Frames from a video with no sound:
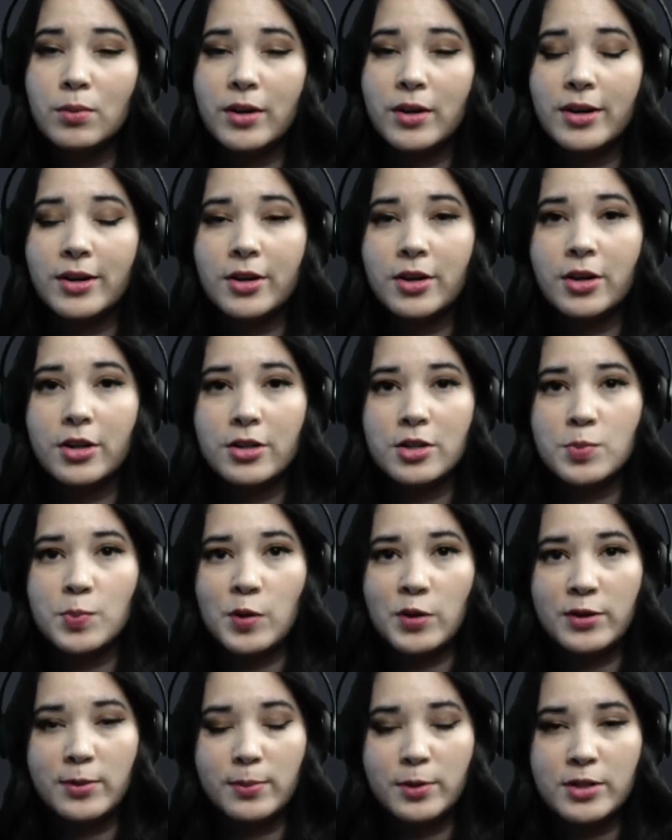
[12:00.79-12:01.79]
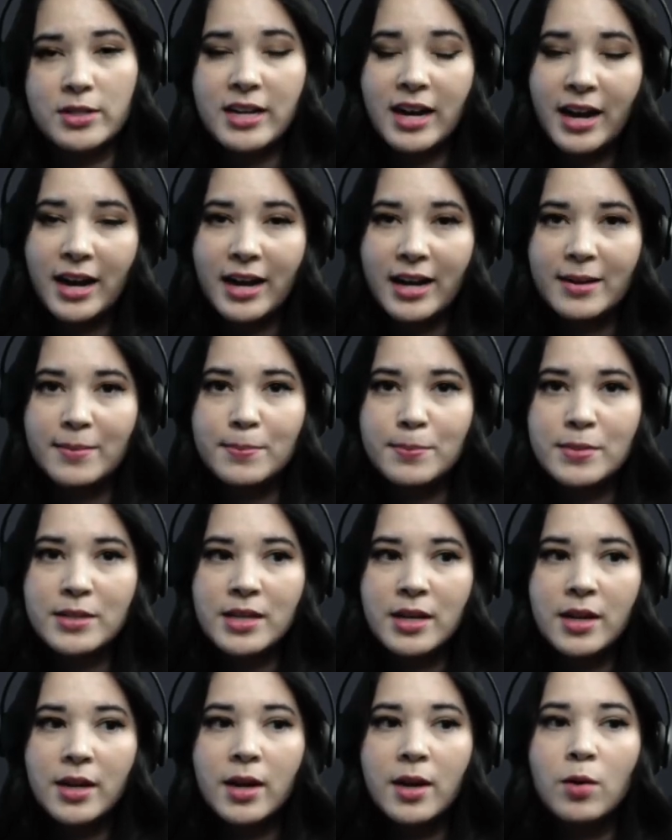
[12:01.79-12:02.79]
it occurs multiple times,
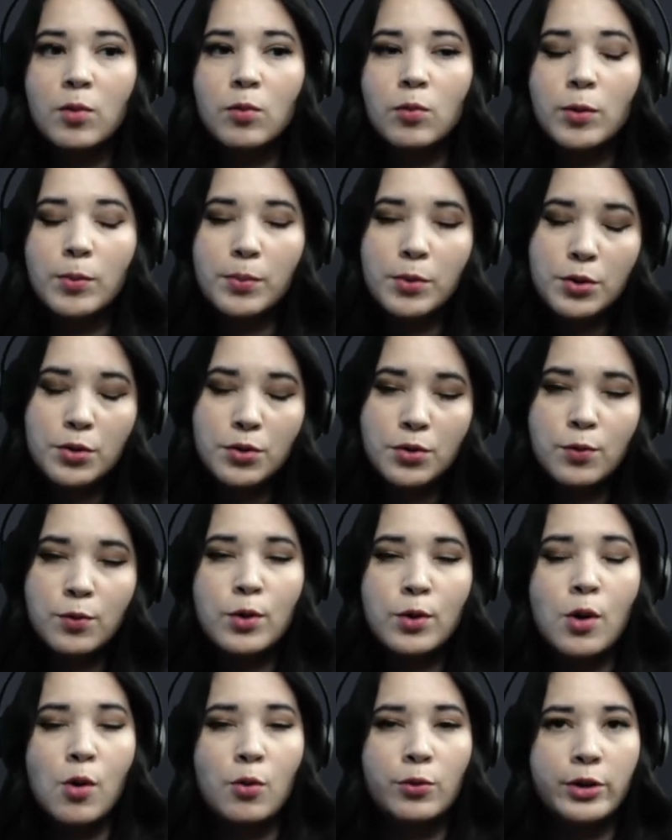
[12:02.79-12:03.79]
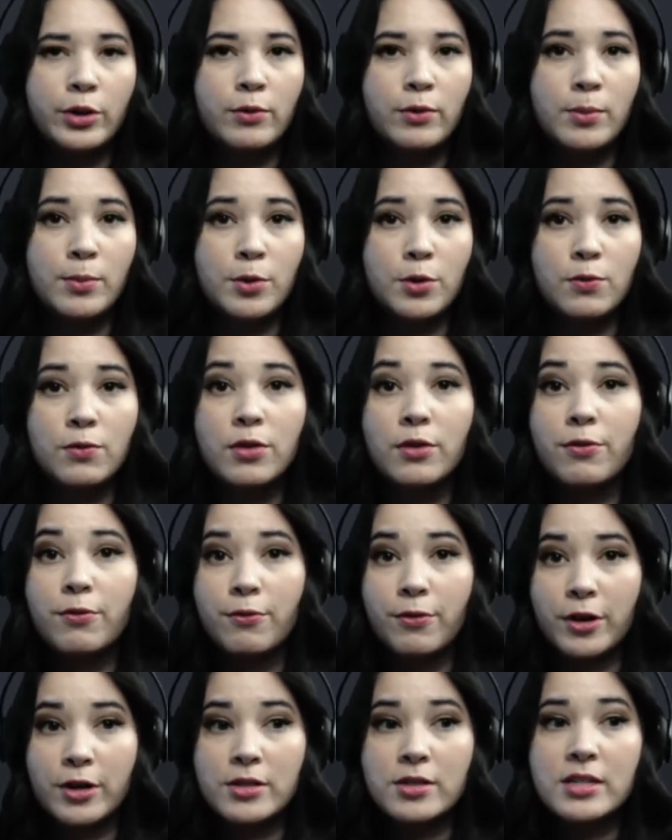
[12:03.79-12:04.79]
remove will only remove the
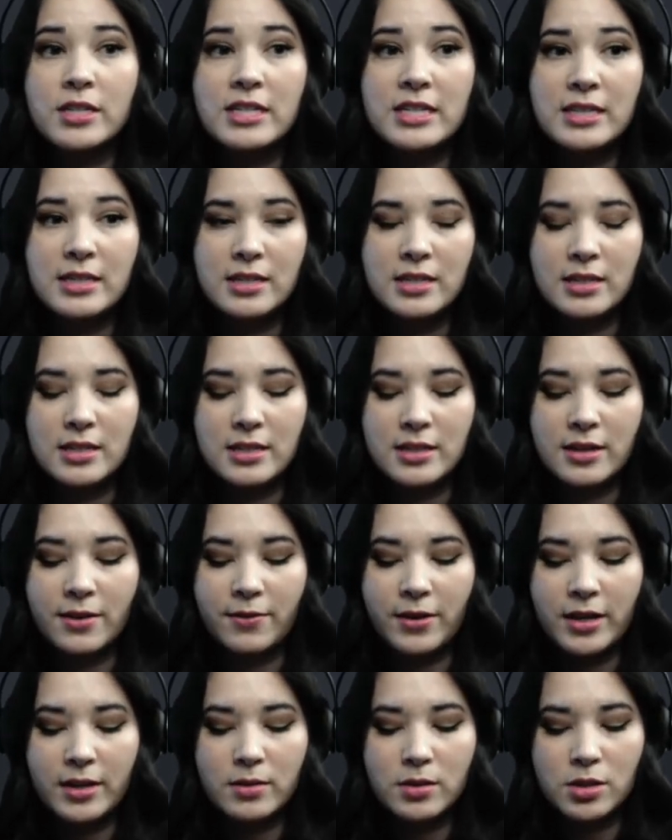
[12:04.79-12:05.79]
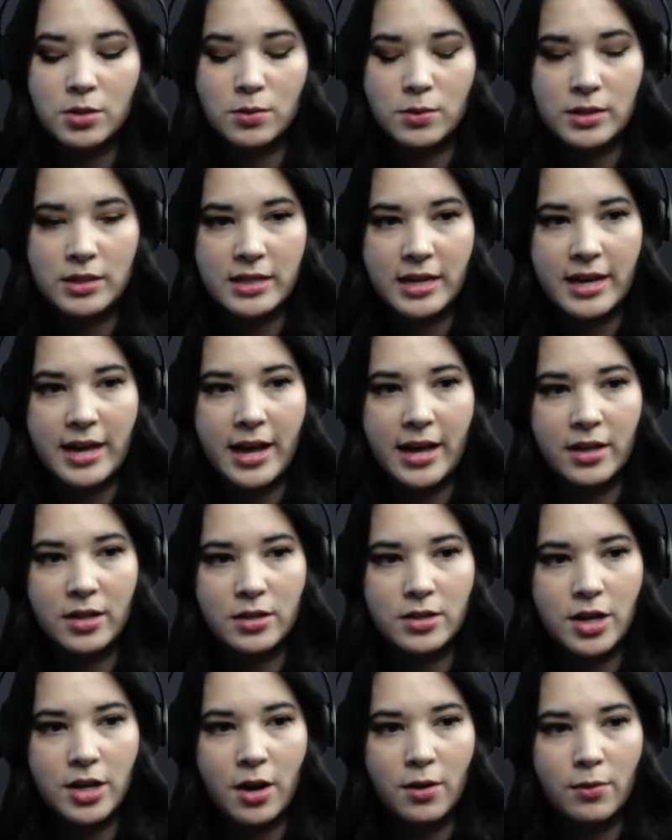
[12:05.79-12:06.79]
first instance of it. So we'll say
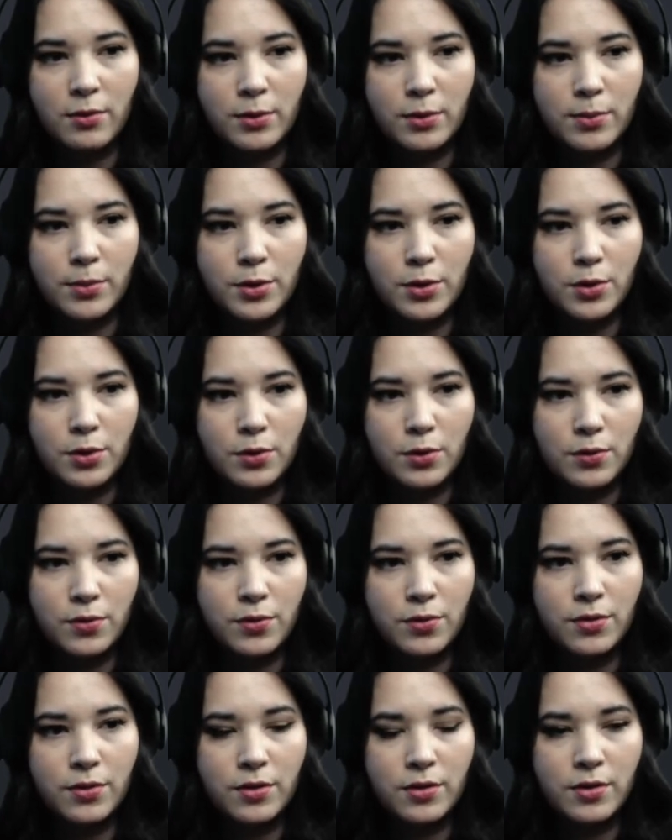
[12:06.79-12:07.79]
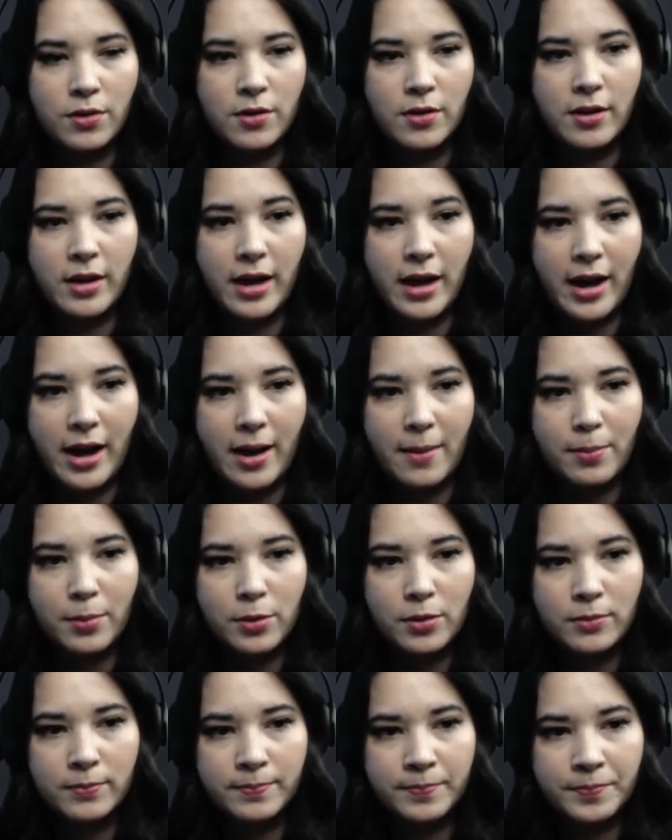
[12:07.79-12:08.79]
L.remove apple,